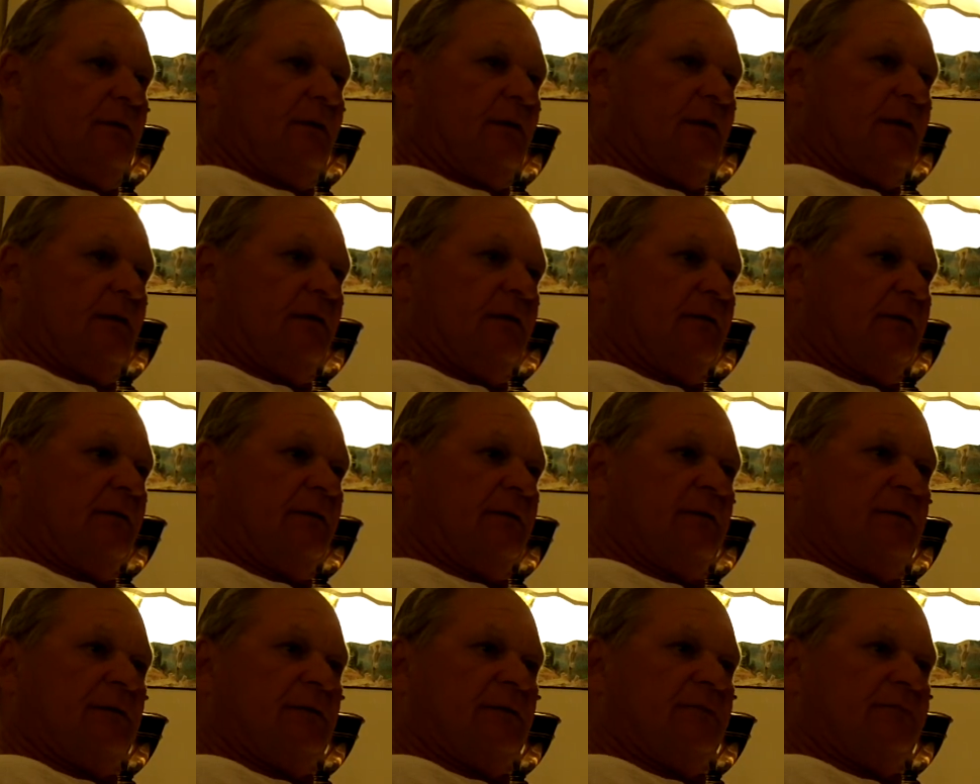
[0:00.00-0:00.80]
And
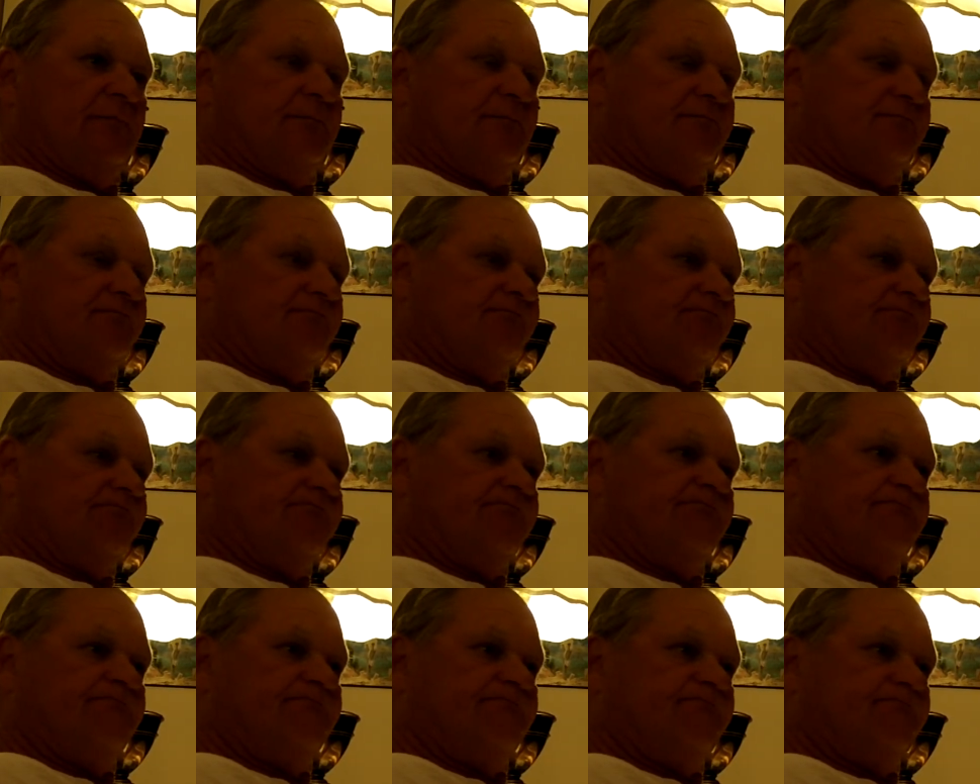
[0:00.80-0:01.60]

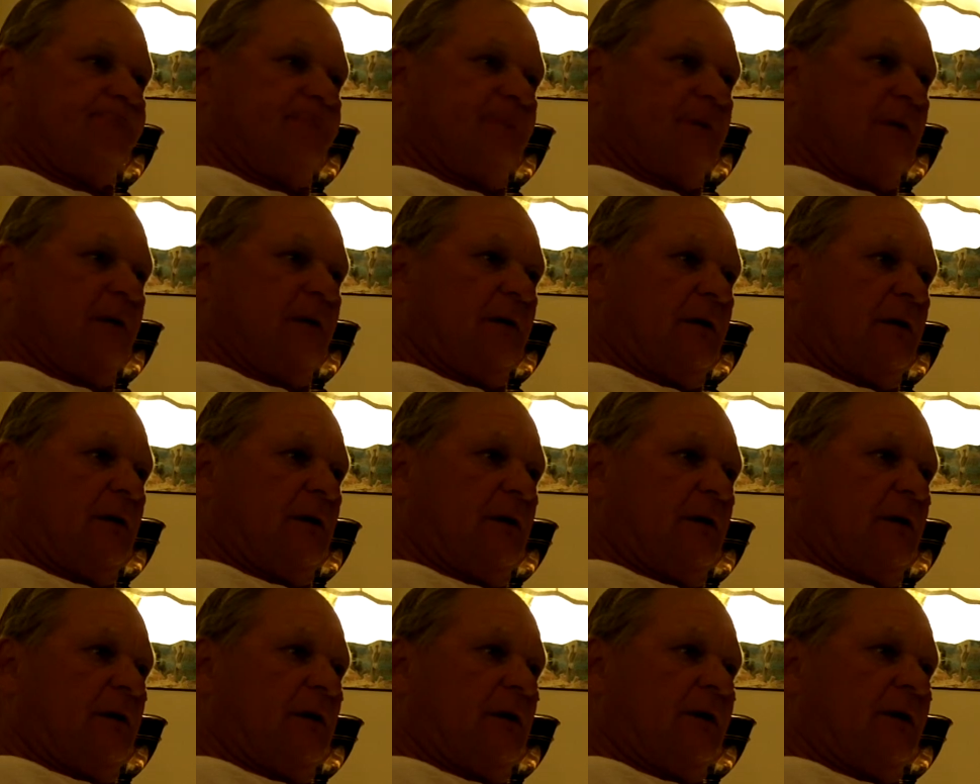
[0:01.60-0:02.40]

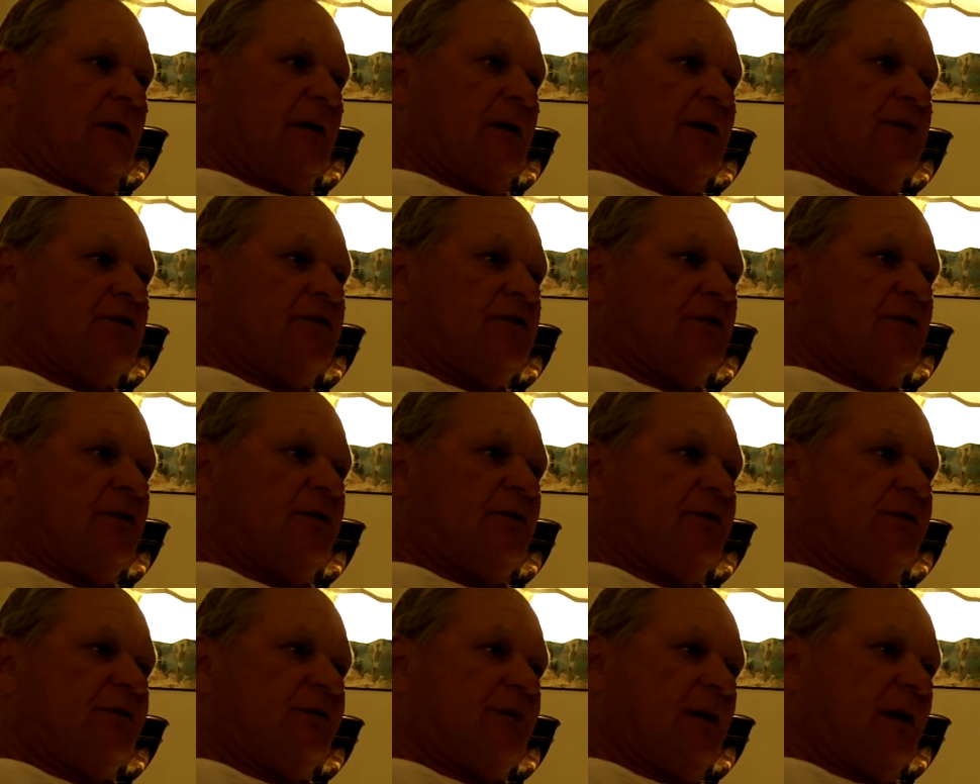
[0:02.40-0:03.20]
I guess you
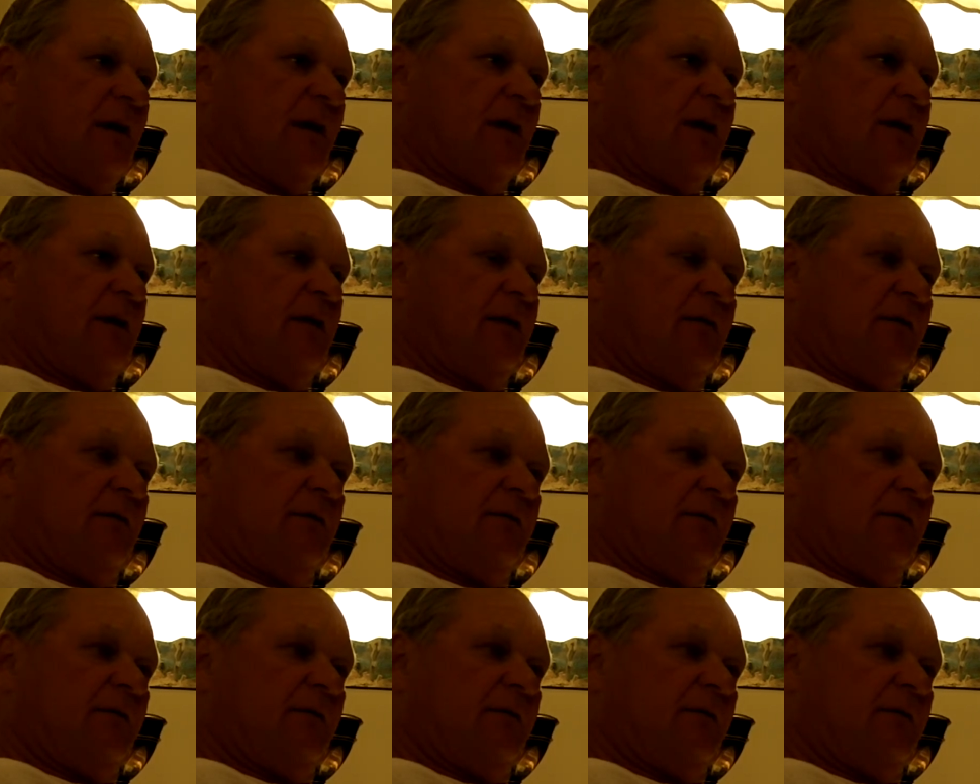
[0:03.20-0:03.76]
could say,